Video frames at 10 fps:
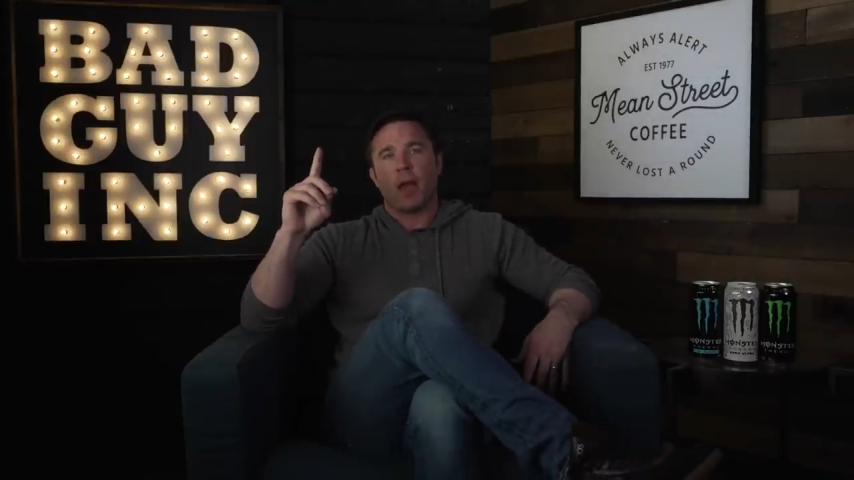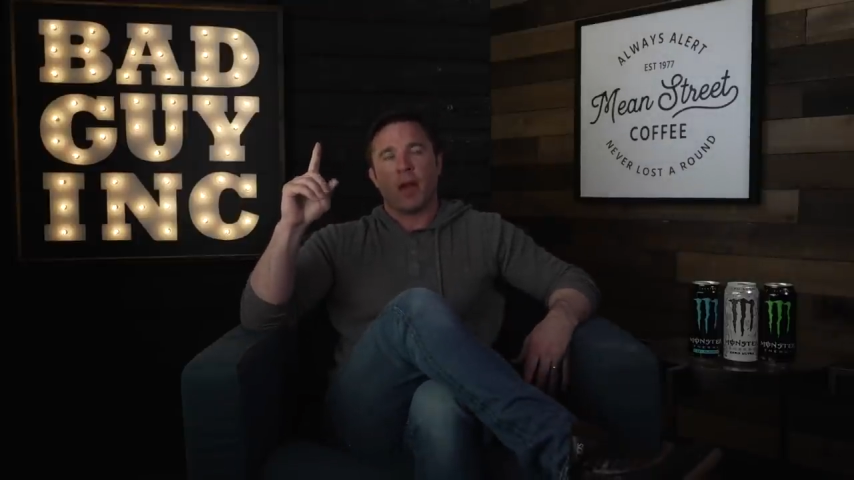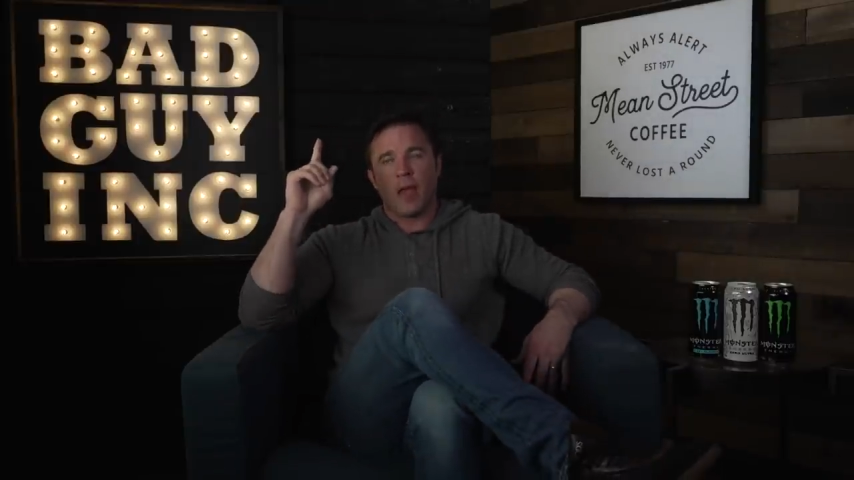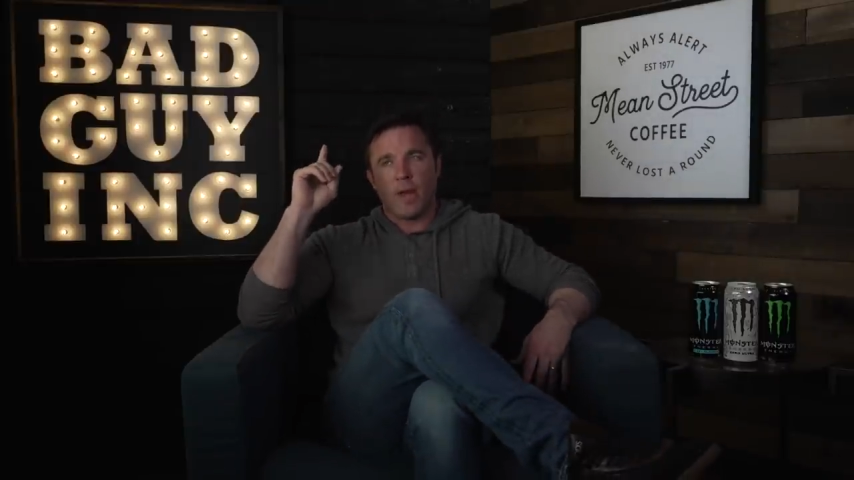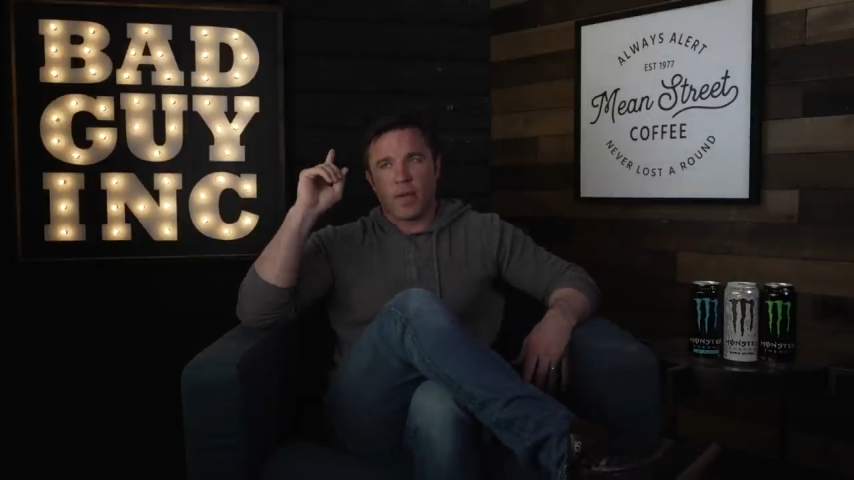
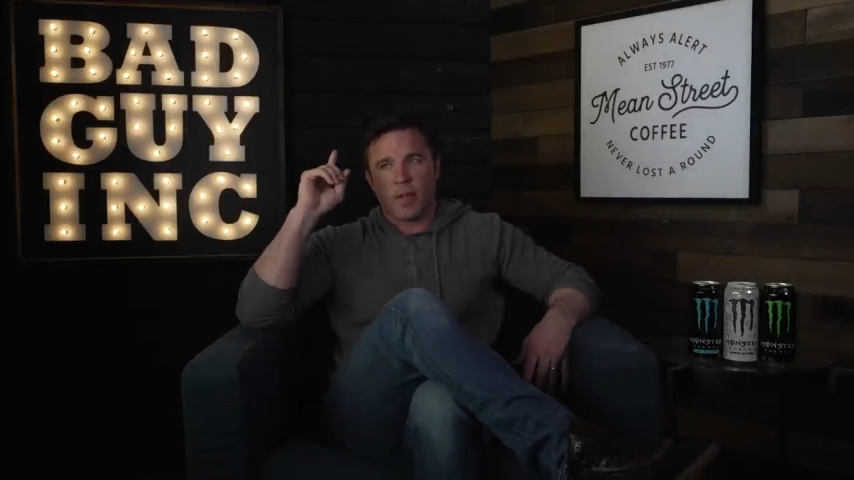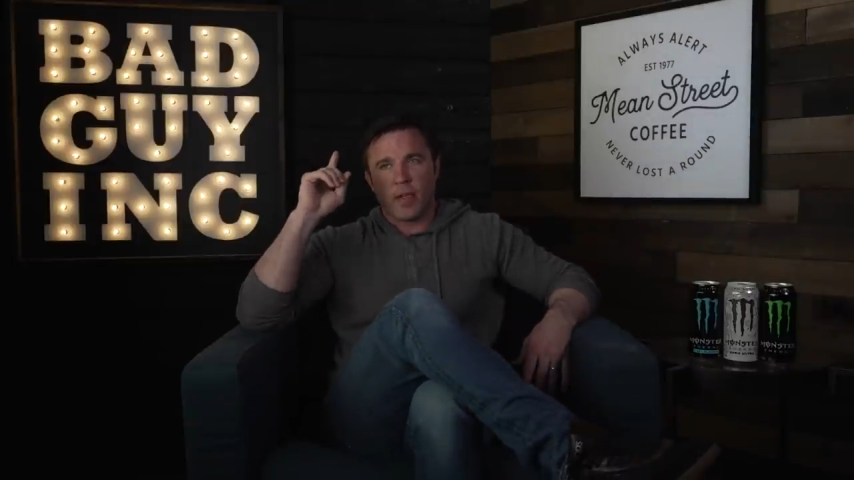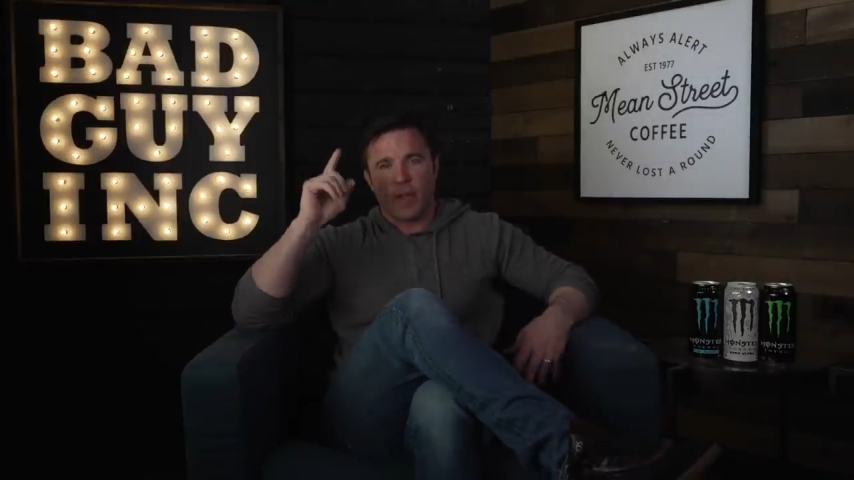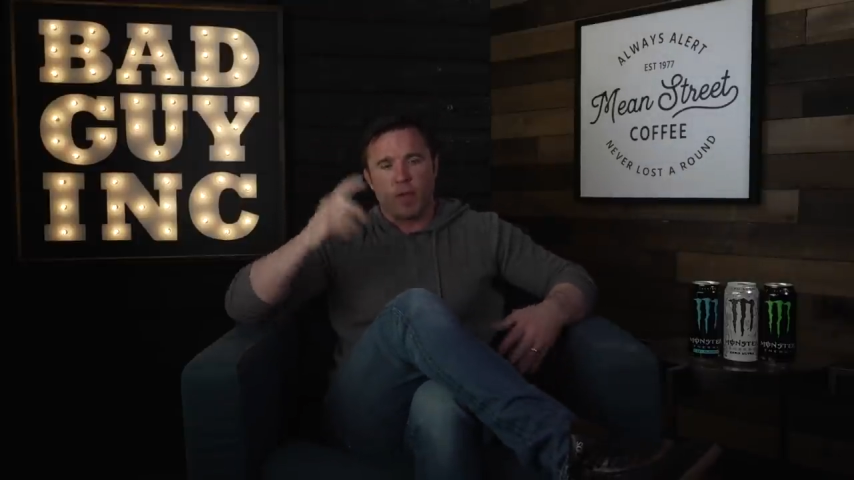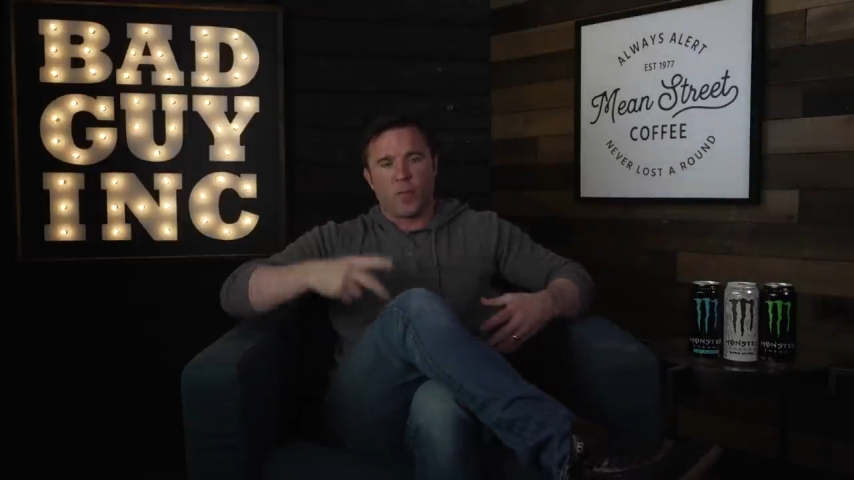And he even
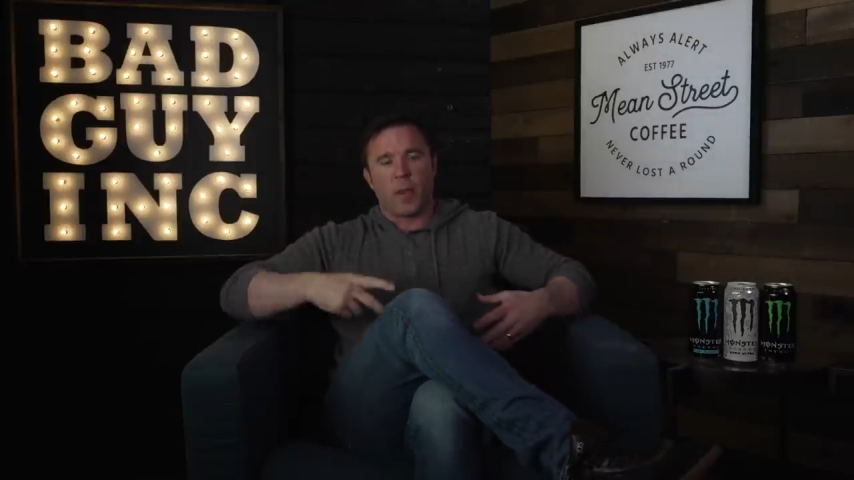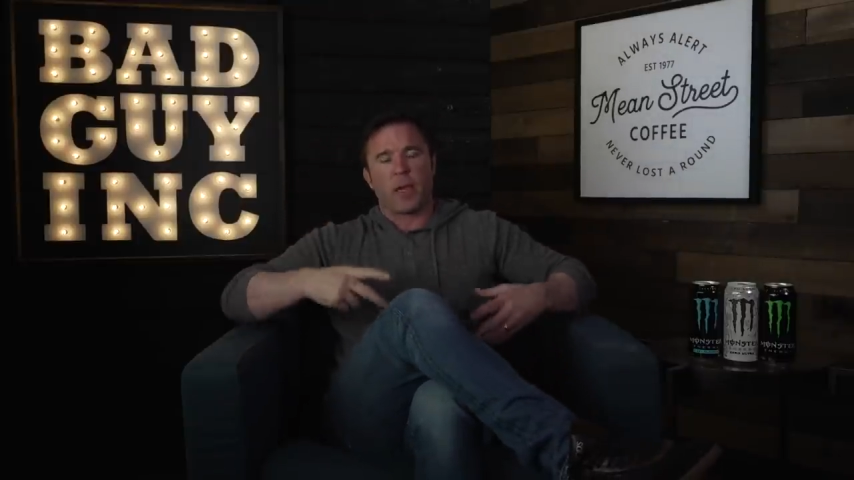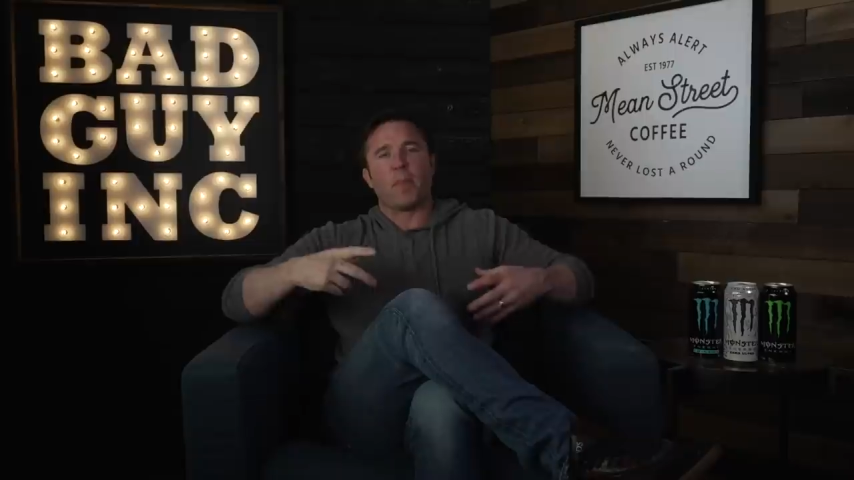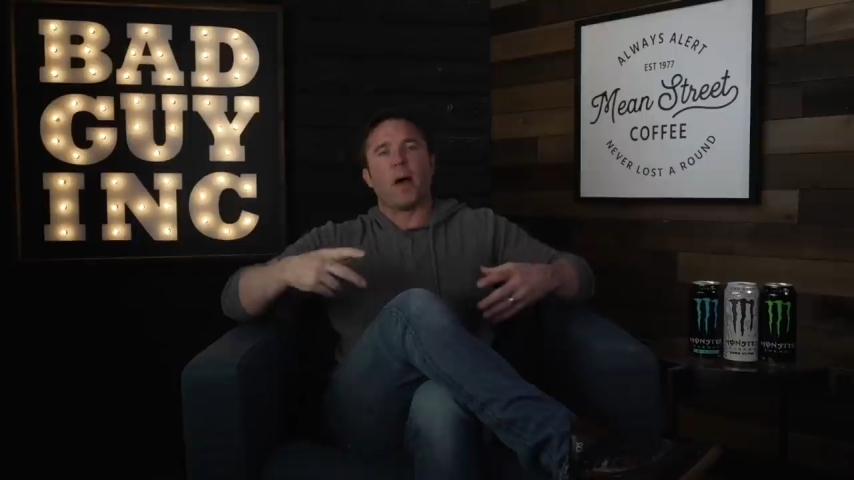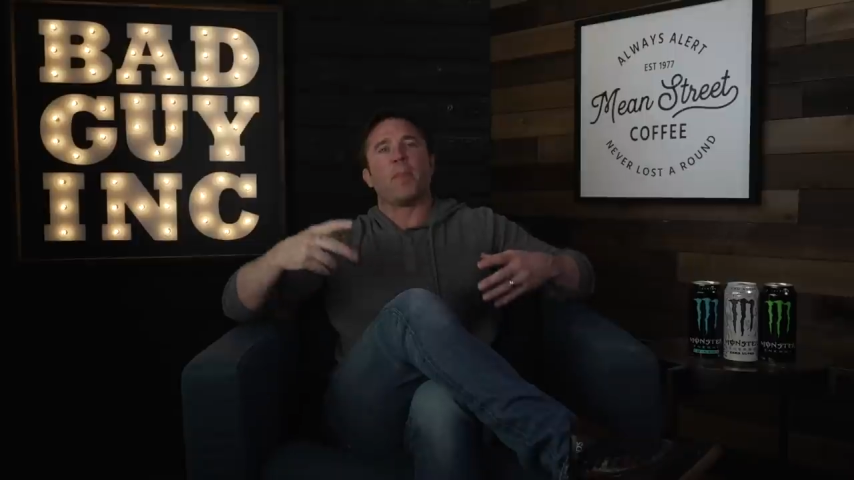said this
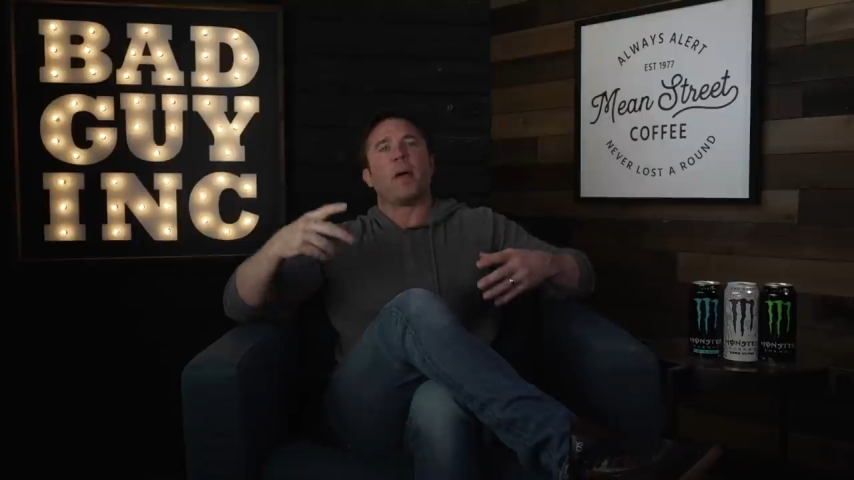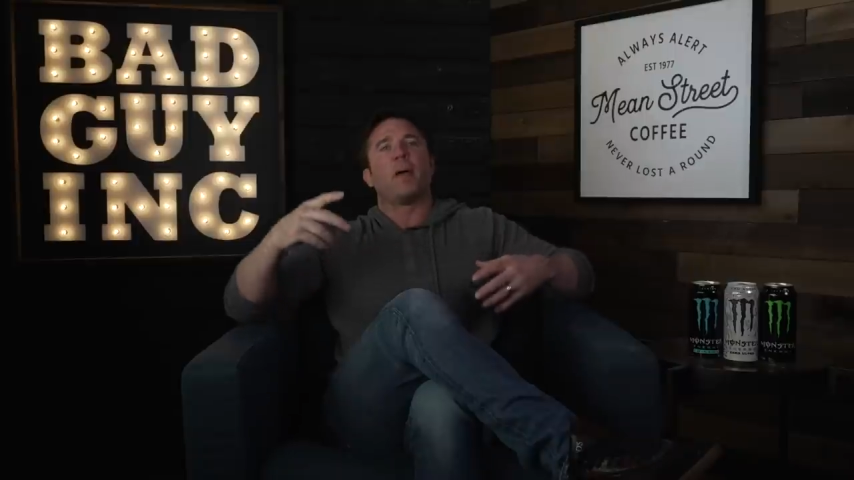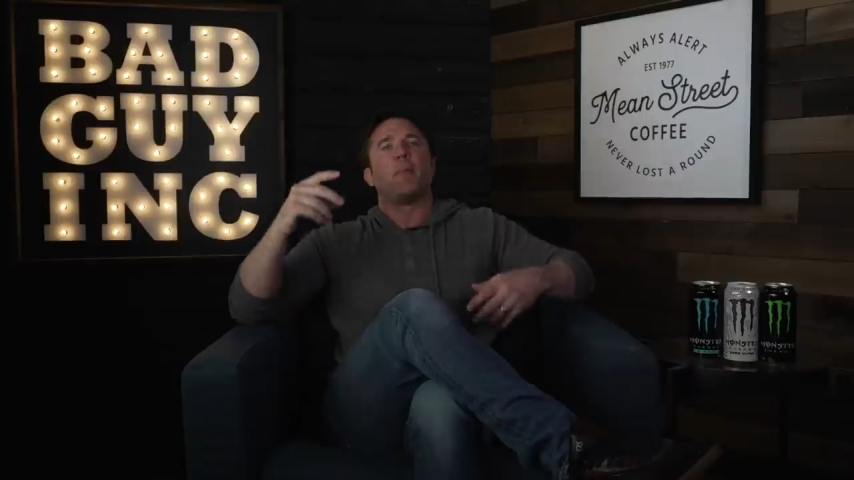big belt